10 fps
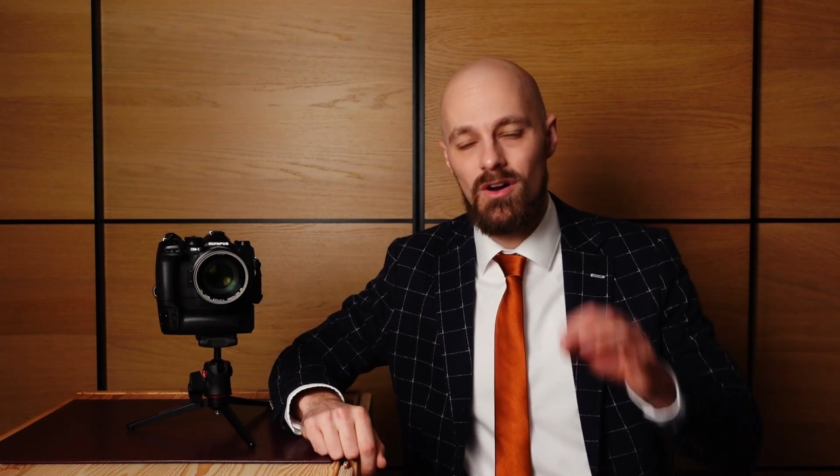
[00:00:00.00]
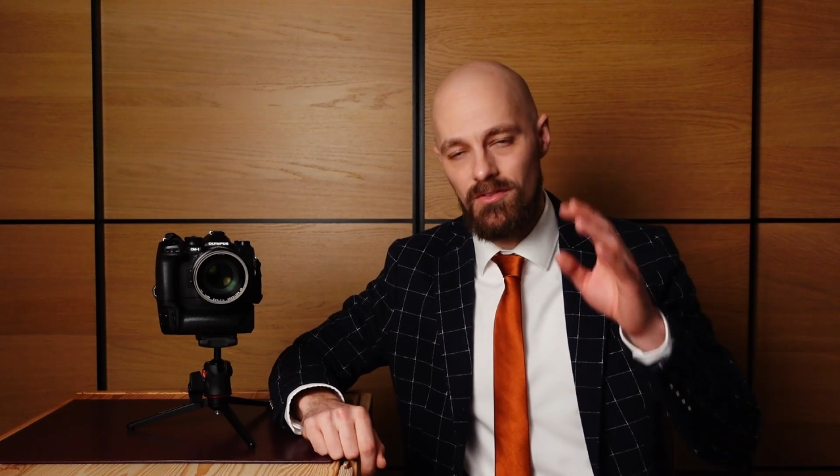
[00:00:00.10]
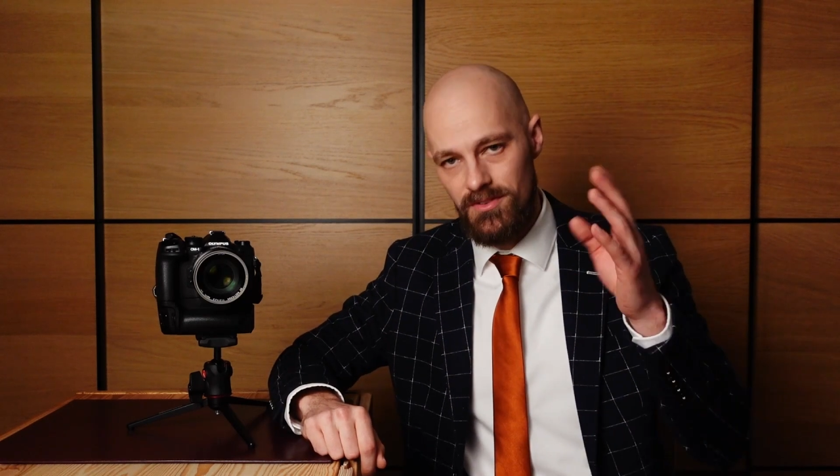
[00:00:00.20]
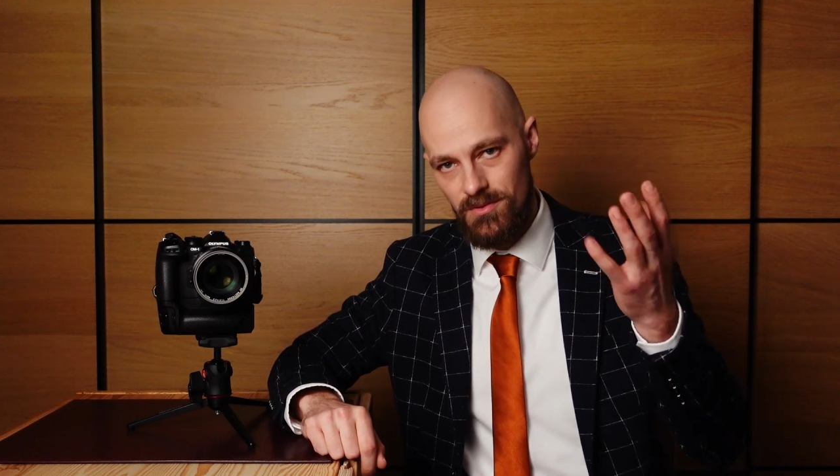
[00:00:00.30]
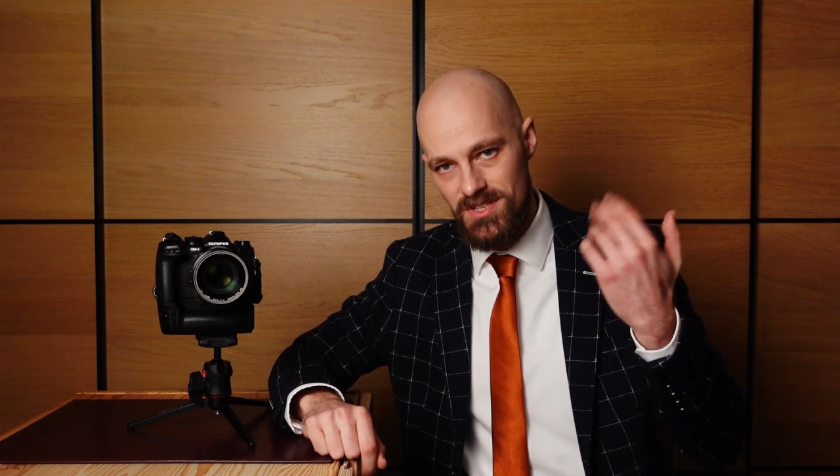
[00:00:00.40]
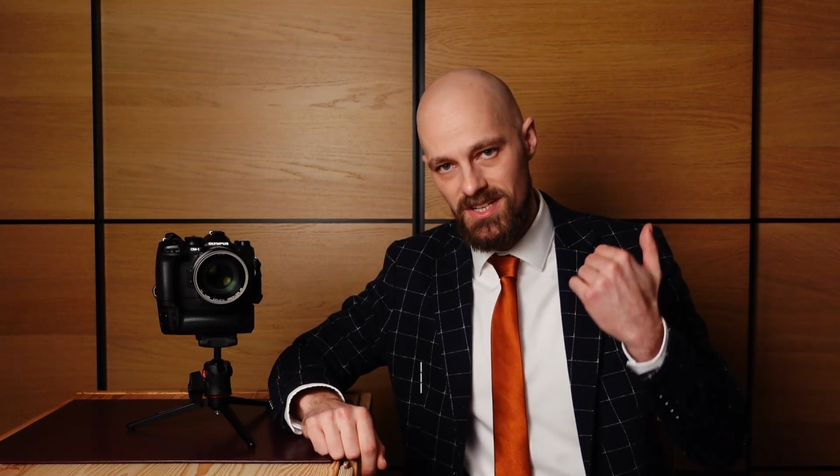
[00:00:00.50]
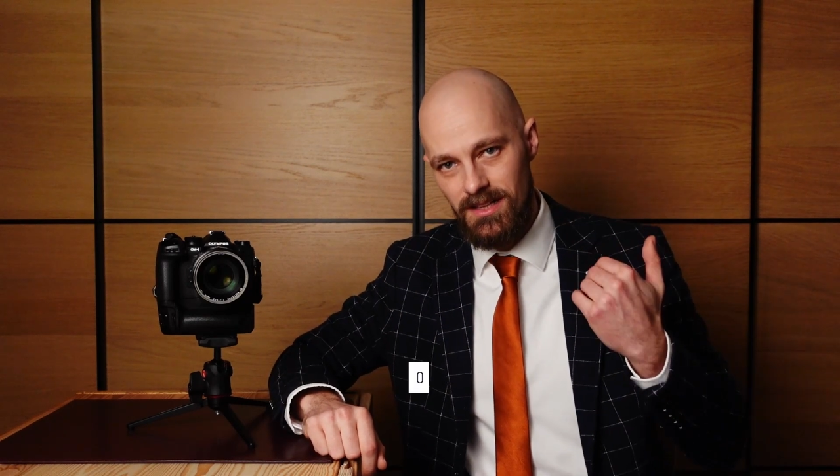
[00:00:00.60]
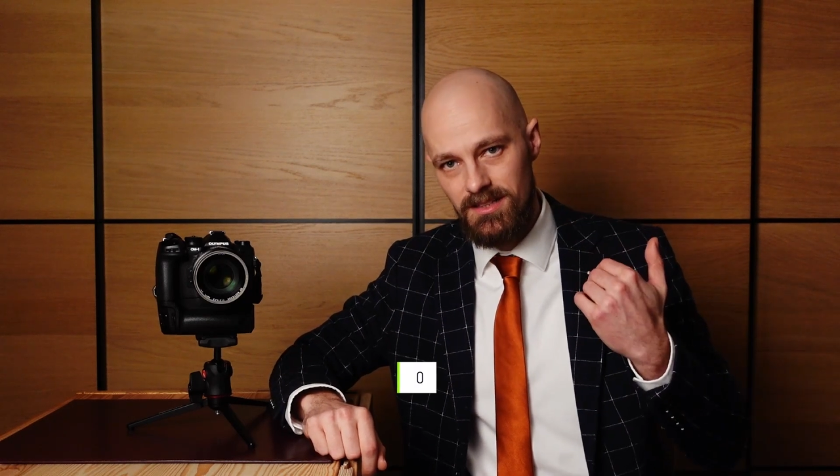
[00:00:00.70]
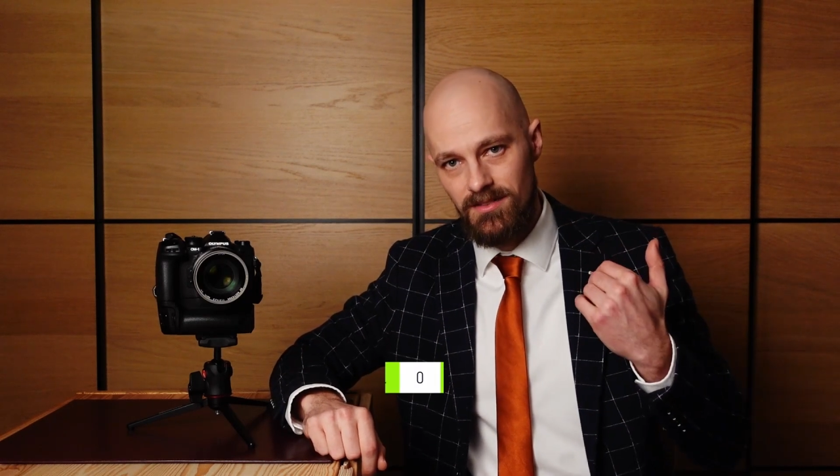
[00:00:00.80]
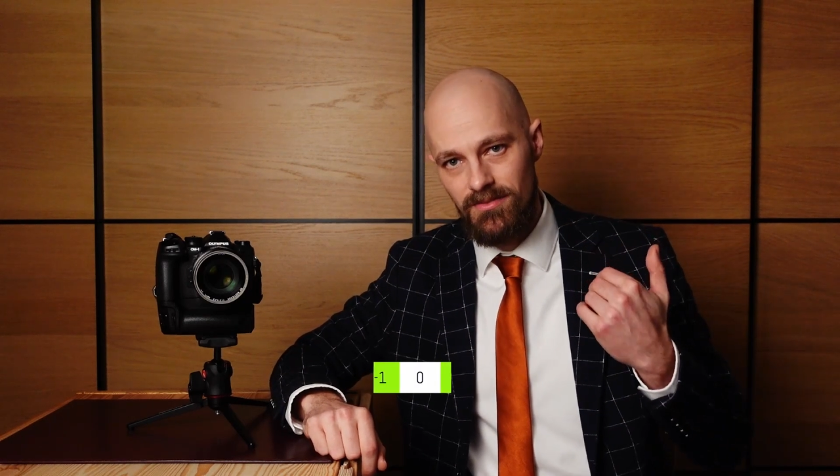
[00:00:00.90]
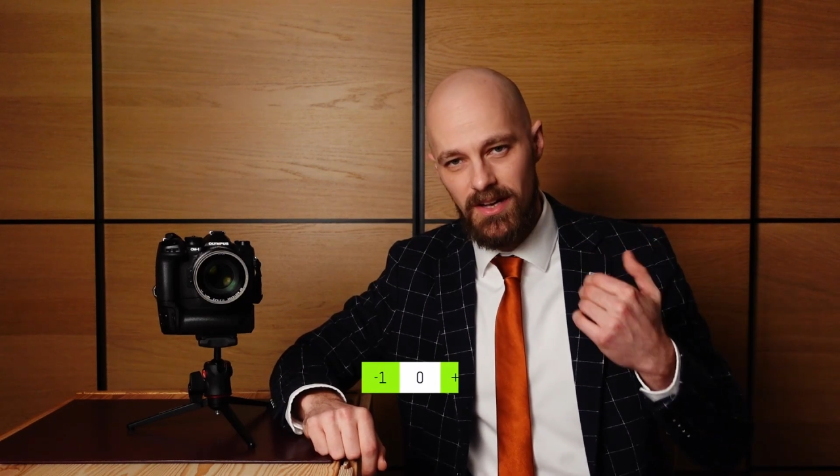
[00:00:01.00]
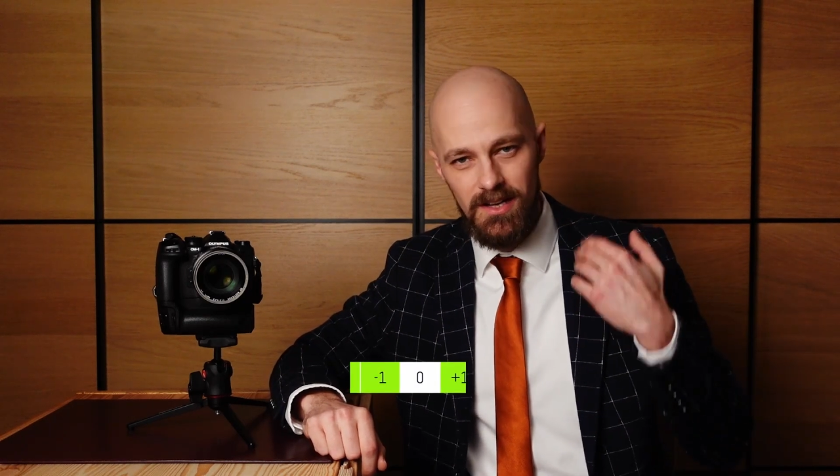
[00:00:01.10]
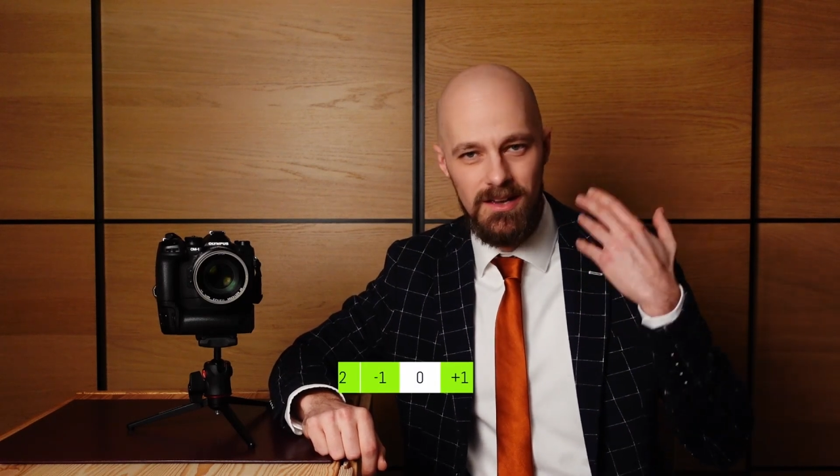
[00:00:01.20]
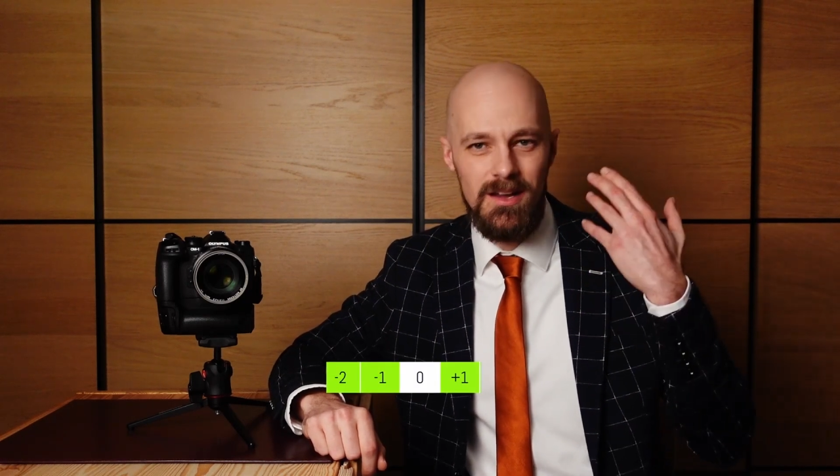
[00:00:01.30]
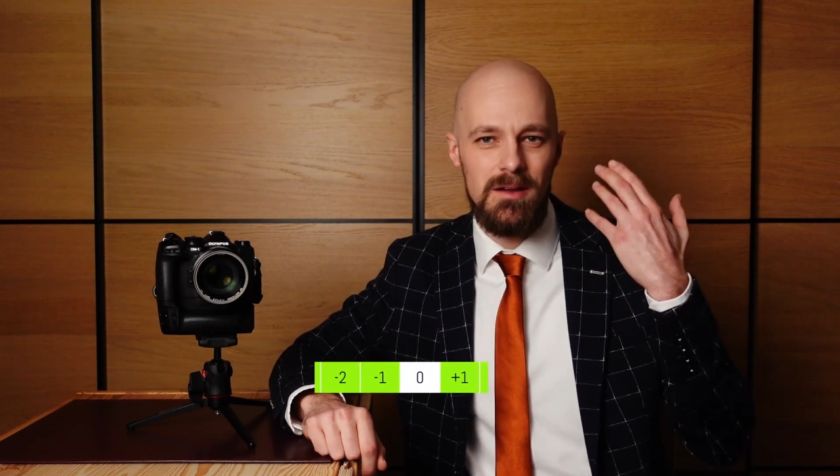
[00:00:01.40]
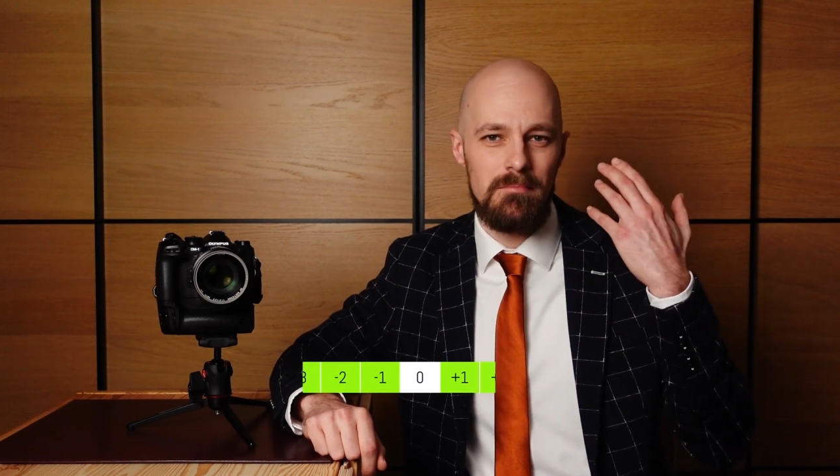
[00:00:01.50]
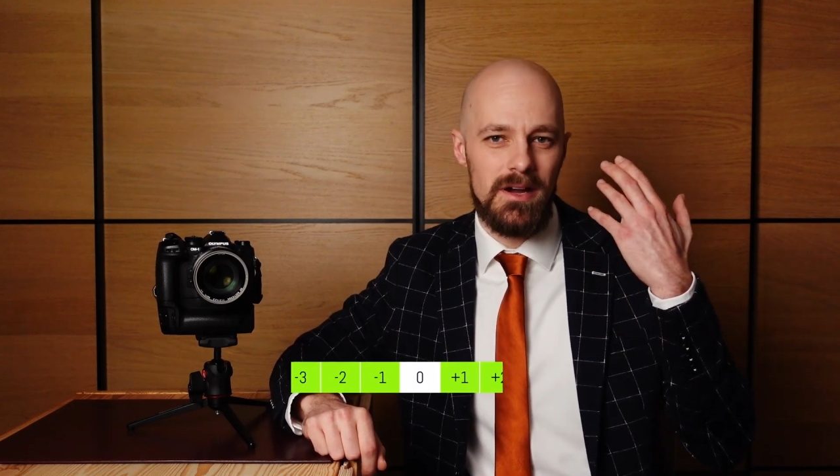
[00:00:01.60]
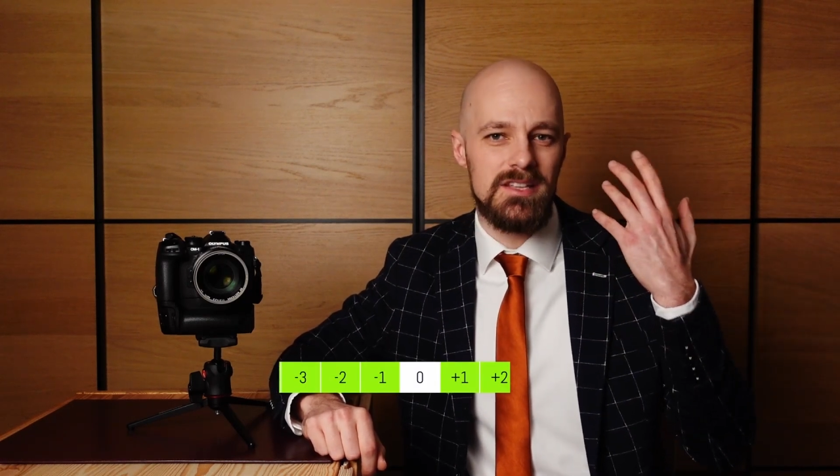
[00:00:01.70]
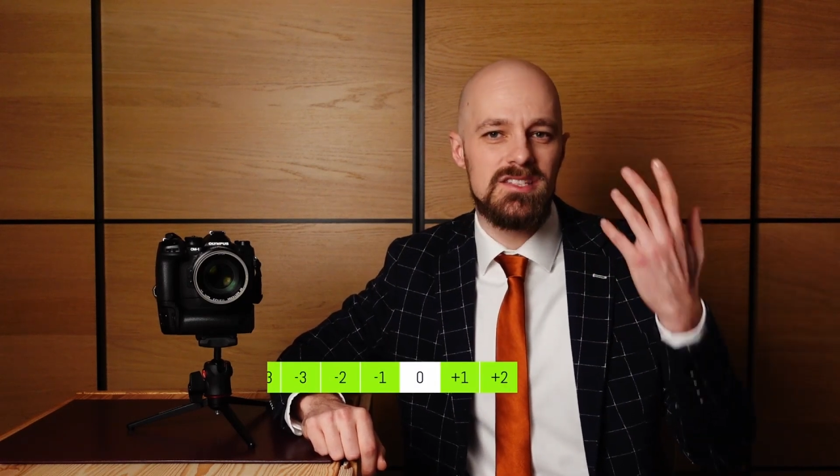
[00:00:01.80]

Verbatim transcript: of the resulting file by